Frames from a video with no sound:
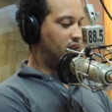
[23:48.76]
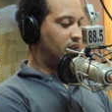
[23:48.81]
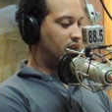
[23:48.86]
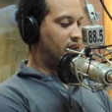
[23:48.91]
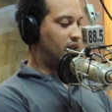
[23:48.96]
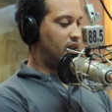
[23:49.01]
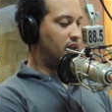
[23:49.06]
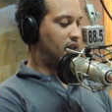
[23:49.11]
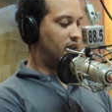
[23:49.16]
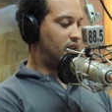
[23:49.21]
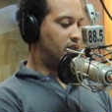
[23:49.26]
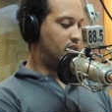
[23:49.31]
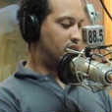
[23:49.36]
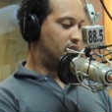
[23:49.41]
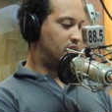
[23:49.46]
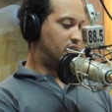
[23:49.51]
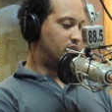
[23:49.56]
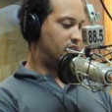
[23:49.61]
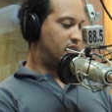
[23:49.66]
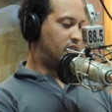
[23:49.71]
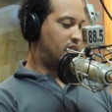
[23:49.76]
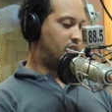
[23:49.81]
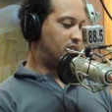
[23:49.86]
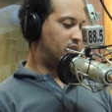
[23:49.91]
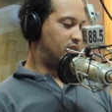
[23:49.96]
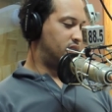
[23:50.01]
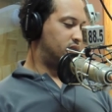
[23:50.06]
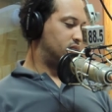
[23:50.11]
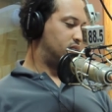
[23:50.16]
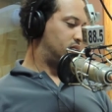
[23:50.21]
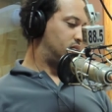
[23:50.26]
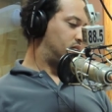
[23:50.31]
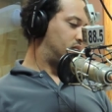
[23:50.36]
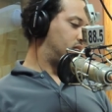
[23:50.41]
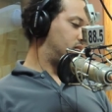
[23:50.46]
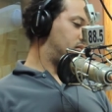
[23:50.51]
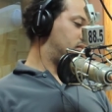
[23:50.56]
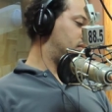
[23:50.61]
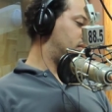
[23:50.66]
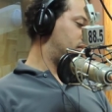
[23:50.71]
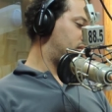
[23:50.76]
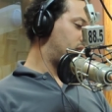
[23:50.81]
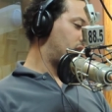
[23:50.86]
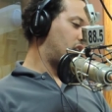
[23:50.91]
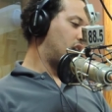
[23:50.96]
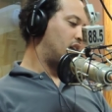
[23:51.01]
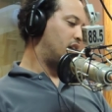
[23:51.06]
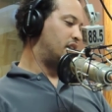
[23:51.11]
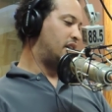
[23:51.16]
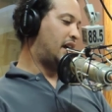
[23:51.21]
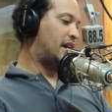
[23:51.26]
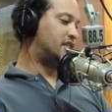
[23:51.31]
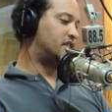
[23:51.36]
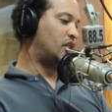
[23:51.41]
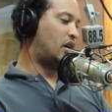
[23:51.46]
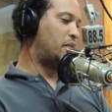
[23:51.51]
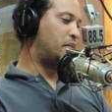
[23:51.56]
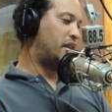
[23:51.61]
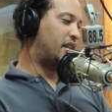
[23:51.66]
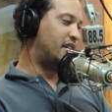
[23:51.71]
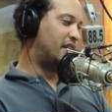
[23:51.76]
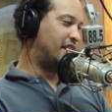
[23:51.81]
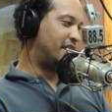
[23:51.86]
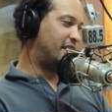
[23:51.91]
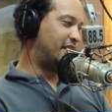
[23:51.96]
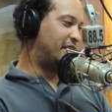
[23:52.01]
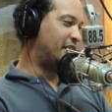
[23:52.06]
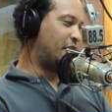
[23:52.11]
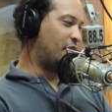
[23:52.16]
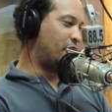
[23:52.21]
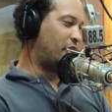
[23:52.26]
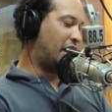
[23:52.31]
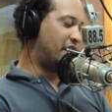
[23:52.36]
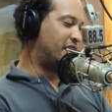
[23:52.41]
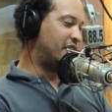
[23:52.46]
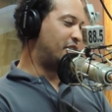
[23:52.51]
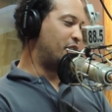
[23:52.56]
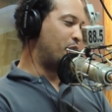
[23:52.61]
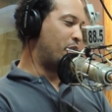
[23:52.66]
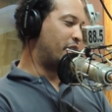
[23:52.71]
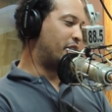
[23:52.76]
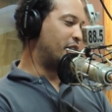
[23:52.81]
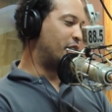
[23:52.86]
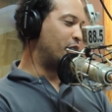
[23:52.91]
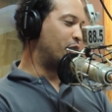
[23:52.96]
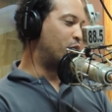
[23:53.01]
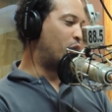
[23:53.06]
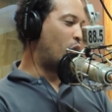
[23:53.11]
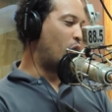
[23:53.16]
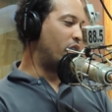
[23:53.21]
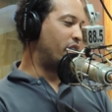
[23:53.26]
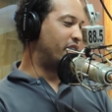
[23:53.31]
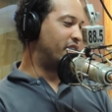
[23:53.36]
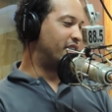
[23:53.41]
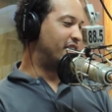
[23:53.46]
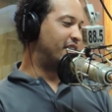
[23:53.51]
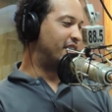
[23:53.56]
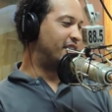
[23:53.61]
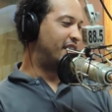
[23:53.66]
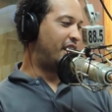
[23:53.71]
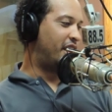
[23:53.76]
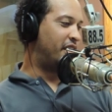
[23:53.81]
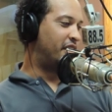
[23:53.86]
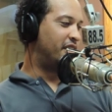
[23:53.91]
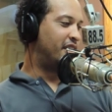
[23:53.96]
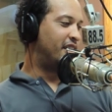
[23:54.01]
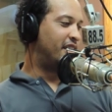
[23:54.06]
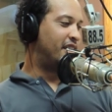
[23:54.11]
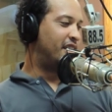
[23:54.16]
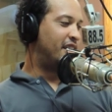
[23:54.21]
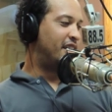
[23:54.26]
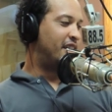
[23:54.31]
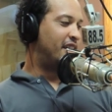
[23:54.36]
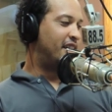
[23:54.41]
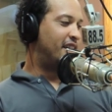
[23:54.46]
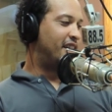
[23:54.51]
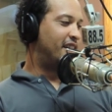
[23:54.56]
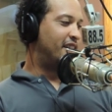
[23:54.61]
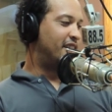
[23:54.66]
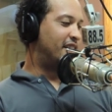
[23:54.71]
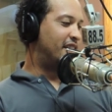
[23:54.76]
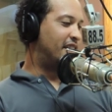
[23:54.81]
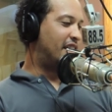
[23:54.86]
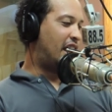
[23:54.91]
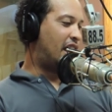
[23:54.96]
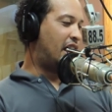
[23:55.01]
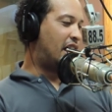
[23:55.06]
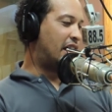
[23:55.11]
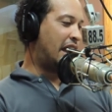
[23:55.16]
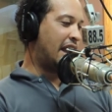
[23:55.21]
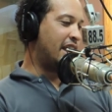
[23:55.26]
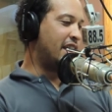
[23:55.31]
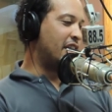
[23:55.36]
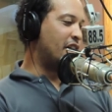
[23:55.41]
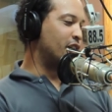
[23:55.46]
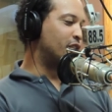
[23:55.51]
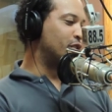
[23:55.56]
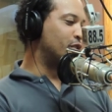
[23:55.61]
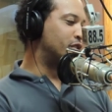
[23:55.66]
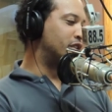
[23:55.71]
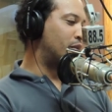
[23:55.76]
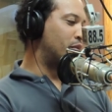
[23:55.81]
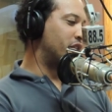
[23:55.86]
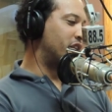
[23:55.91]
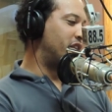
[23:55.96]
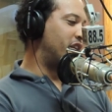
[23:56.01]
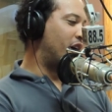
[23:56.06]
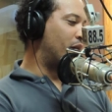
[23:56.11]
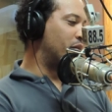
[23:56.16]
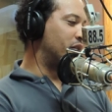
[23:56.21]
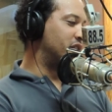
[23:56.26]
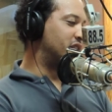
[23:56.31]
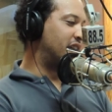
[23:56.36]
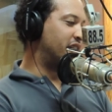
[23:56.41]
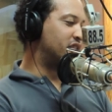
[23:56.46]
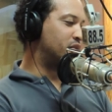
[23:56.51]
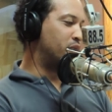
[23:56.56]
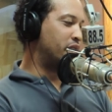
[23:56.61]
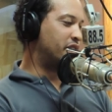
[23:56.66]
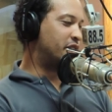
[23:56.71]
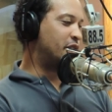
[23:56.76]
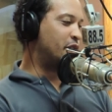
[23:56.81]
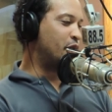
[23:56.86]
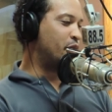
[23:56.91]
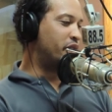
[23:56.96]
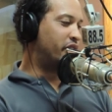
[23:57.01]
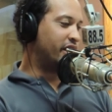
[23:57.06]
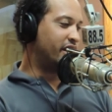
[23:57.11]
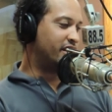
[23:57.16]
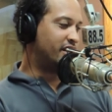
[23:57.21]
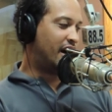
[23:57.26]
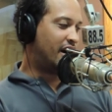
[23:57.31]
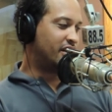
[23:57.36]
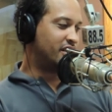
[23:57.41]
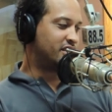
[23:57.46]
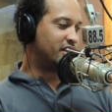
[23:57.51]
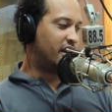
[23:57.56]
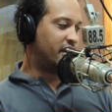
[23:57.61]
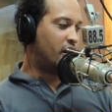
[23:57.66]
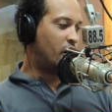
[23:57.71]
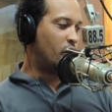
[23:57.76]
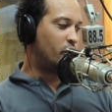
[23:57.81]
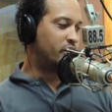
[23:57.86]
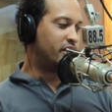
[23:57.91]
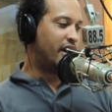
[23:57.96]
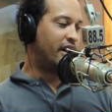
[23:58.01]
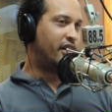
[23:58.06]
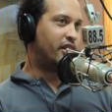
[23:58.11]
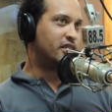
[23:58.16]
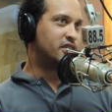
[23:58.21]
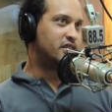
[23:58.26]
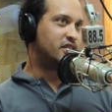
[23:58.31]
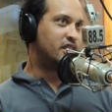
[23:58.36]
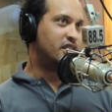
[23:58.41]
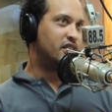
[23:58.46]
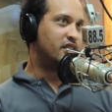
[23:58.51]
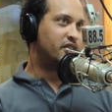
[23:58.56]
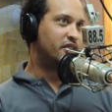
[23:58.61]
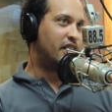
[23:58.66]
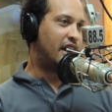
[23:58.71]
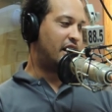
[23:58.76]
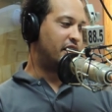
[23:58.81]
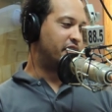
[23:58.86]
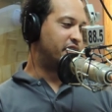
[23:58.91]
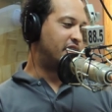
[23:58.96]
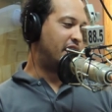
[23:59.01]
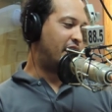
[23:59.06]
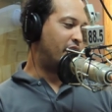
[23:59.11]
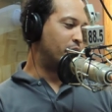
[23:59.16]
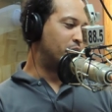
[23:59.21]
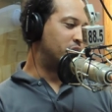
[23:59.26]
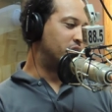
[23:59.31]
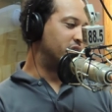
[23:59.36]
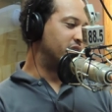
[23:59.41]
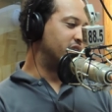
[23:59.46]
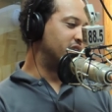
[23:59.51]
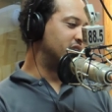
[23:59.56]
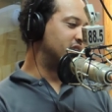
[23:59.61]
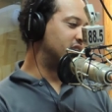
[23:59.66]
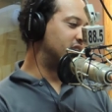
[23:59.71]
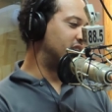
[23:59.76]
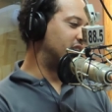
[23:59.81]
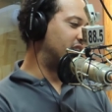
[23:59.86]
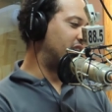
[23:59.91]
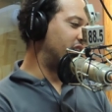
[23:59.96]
Yeah, Michelle, let's see what Avi yeah. has to say about that. Yeah, so I mean, you know, I think you make a good point that they. I can go through some of the numbers. They've spent two million dollars on hotels for out-of-town police.